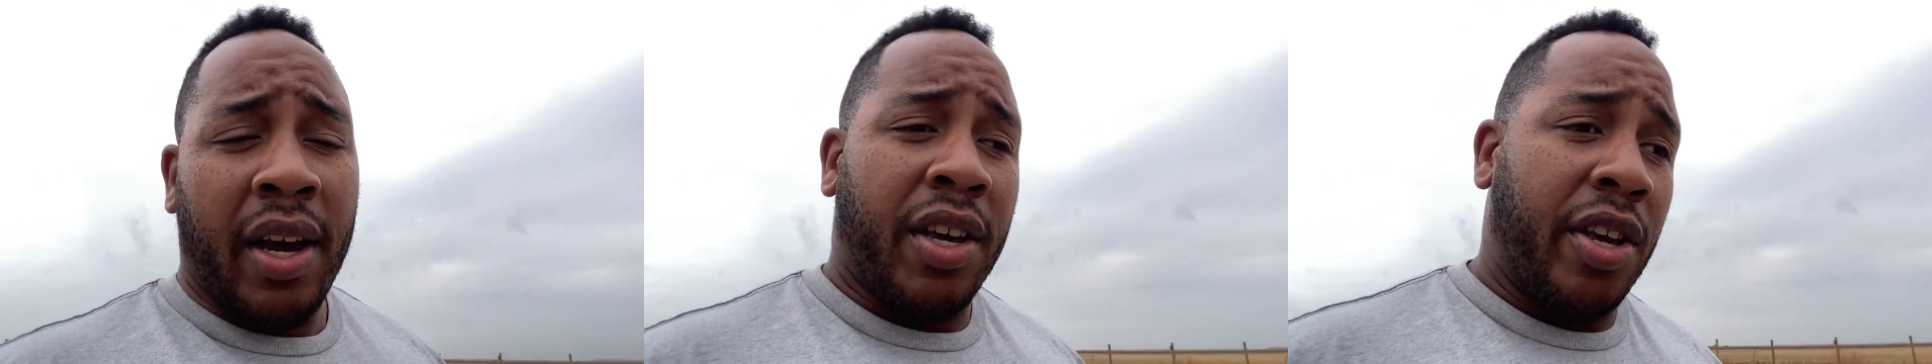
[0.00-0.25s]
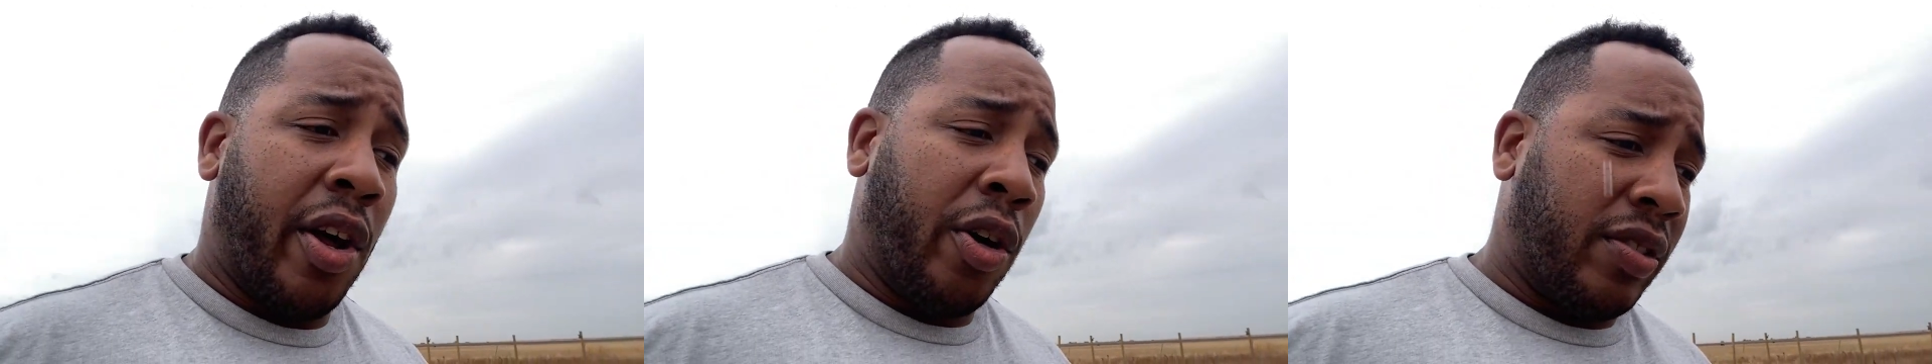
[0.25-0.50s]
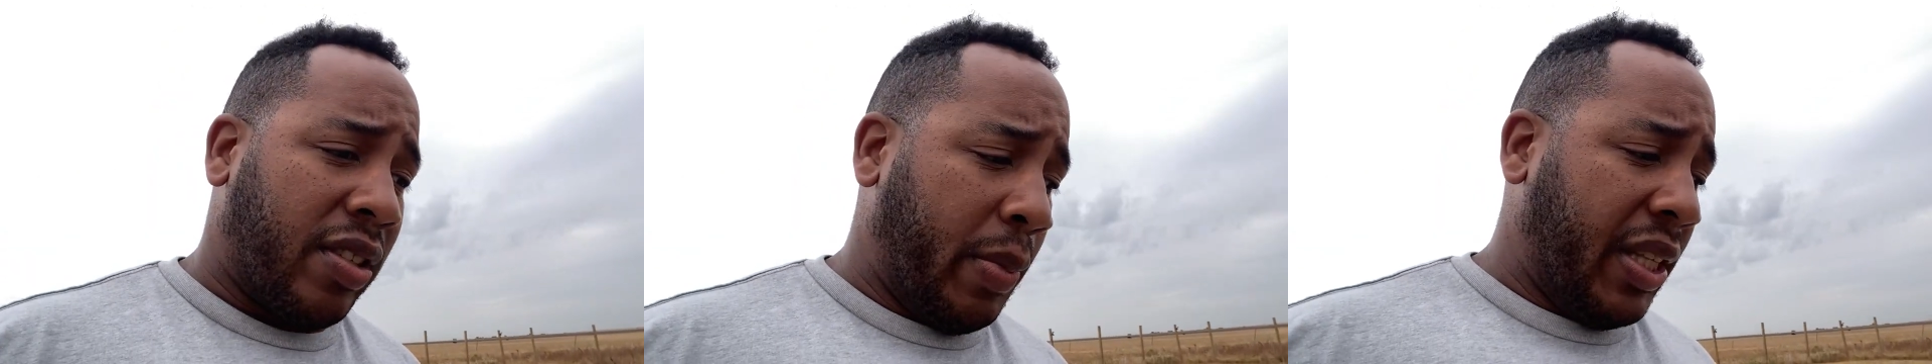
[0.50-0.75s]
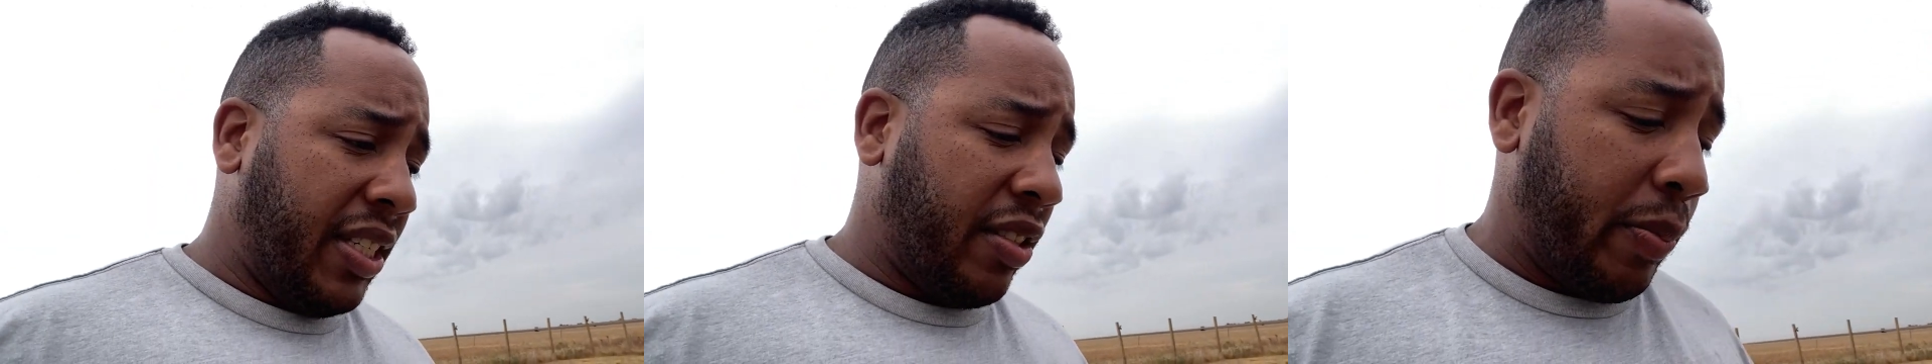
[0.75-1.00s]
You know, some
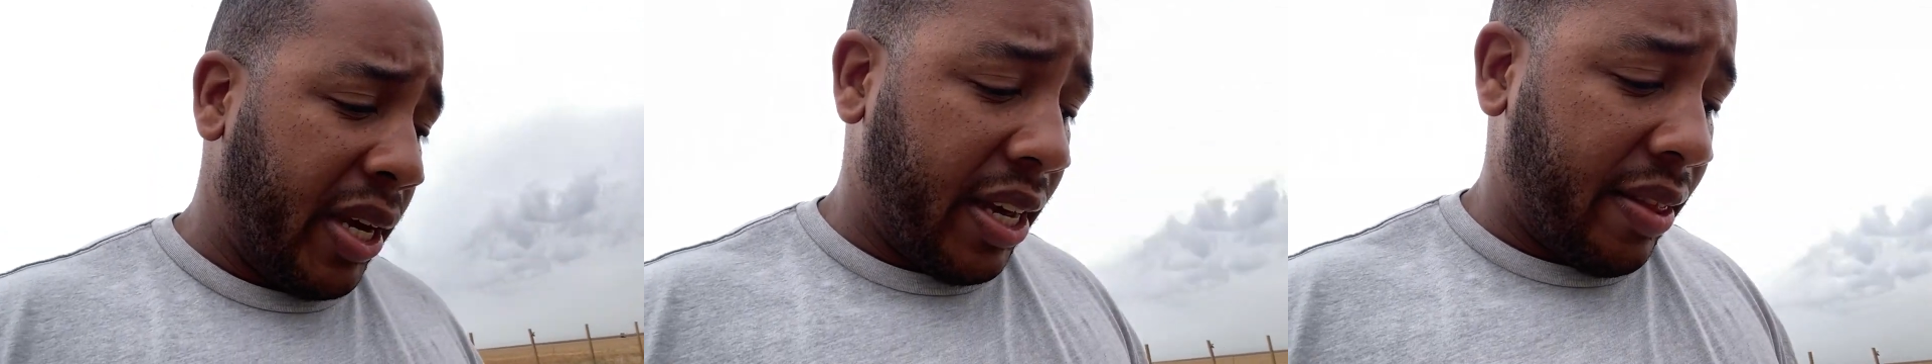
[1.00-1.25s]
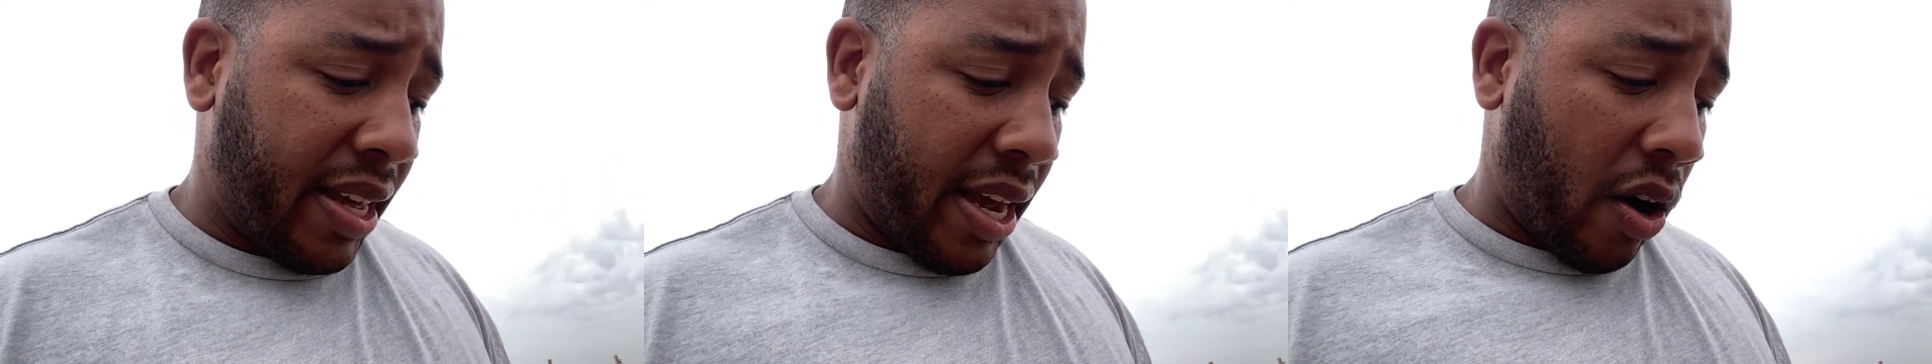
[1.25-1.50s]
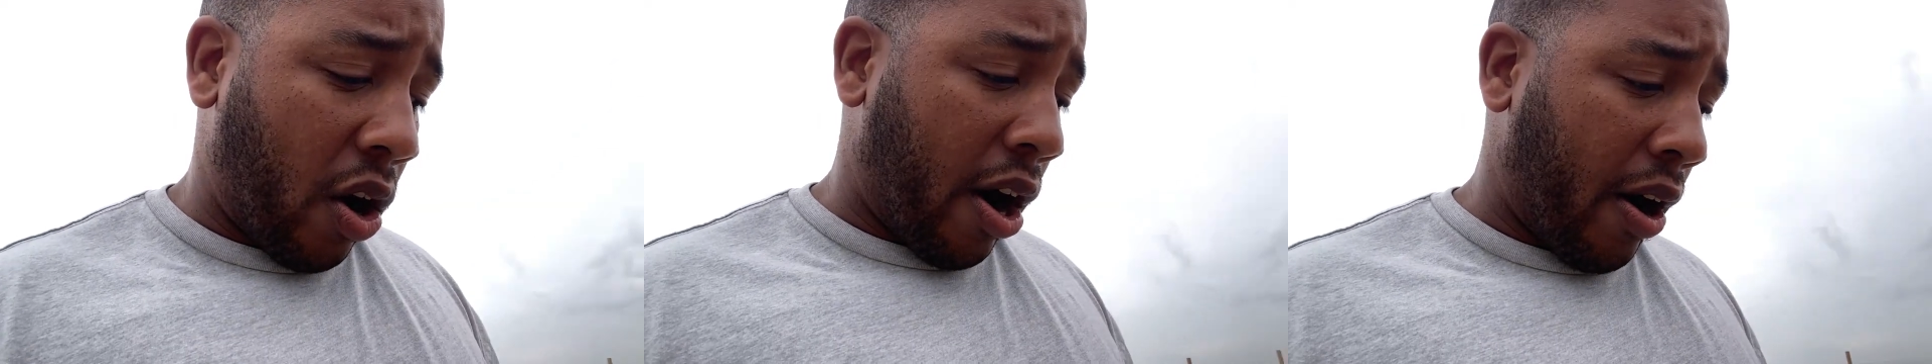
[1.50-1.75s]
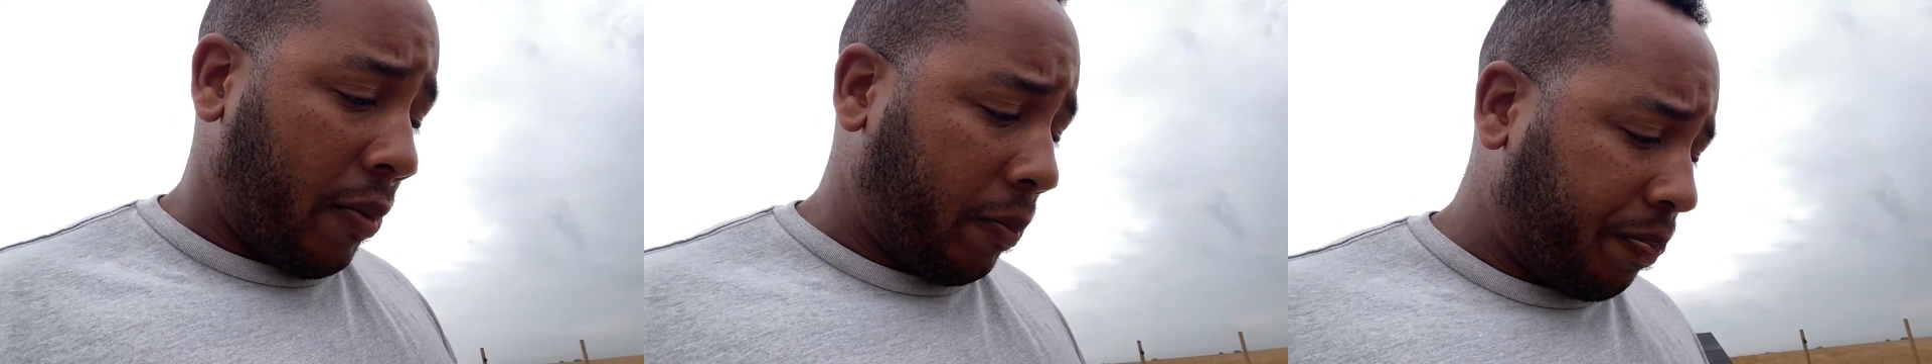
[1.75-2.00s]
of these men that
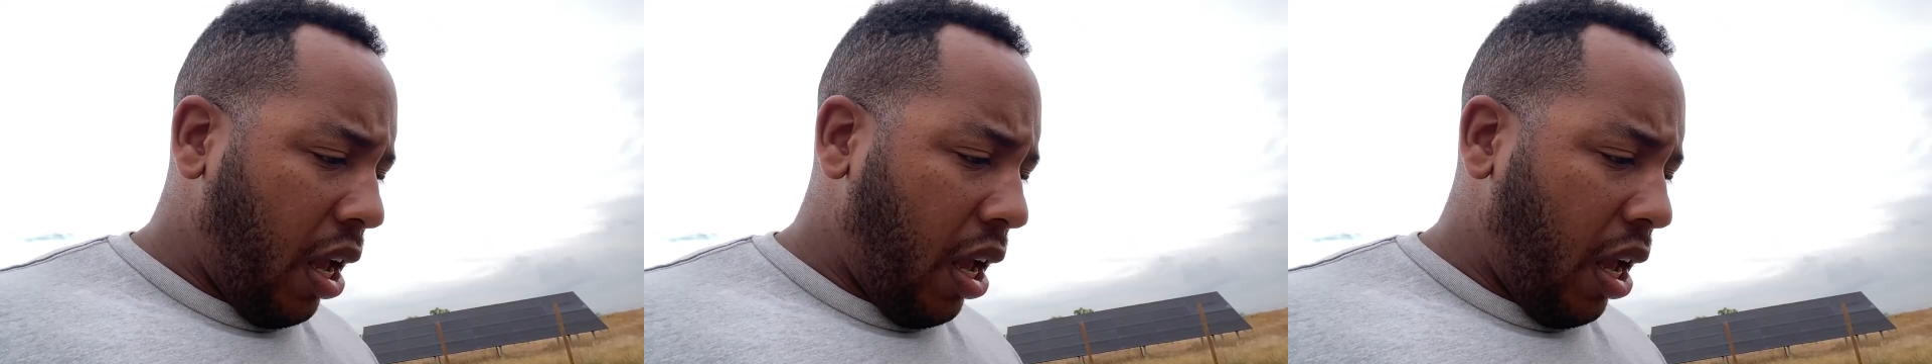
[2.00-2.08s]
are